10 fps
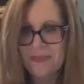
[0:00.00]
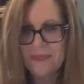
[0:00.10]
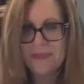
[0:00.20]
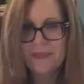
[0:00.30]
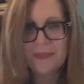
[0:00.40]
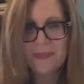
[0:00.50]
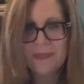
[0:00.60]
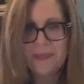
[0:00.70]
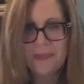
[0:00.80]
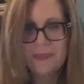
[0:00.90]

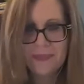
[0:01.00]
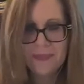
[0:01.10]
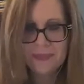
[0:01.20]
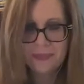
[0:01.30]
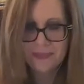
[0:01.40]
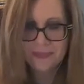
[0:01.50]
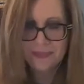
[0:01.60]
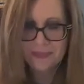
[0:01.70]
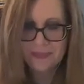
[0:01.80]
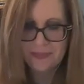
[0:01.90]

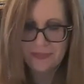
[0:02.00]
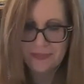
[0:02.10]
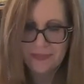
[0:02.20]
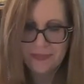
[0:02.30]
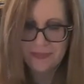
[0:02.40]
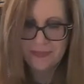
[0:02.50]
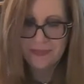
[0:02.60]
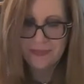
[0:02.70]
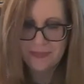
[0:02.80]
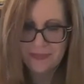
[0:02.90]

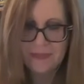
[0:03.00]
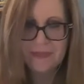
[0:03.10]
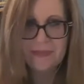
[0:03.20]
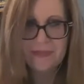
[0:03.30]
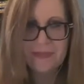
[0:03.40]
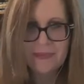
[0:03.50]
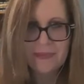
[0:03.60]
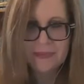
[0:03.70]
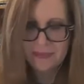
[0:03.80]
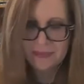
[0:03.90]

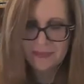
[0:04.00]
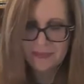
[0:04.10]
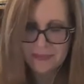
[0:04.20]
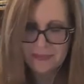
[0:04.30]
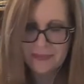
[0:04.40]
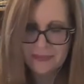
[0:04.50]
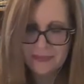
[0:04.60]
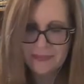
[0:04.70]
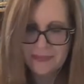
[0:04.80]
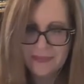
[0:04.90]

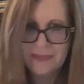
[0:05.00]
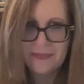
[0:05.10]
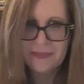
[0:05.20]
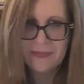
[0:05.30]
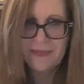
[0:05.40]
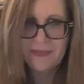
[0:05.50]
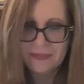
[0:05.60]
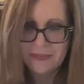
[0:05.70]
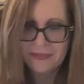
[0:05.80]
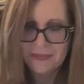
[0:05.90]

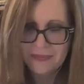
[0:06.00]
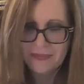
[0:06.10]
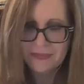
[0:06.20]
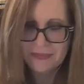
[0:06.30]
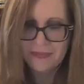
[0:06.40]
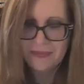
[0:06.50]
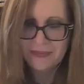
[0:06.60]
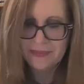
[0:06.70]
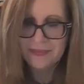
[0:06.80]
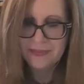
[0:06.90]

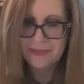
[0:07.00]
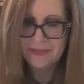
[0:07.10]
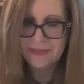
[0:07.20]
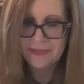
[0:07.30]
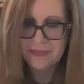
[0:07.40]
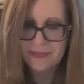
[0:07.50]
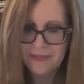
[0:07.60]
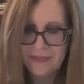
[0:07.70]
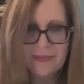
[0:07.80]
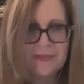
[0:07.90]
This person isn't speaking.